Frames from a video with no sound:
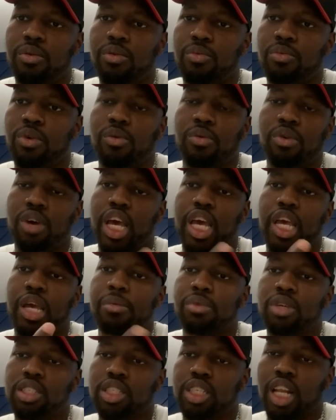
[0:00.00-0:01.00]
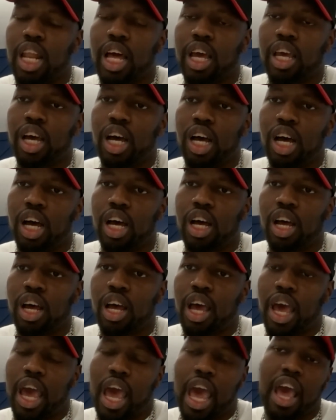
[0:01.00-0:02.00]
we were able to like
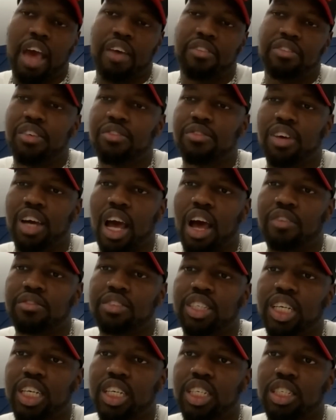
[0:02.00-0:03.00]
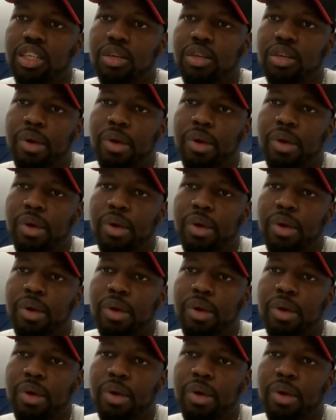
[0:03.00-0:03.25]
have different conversations.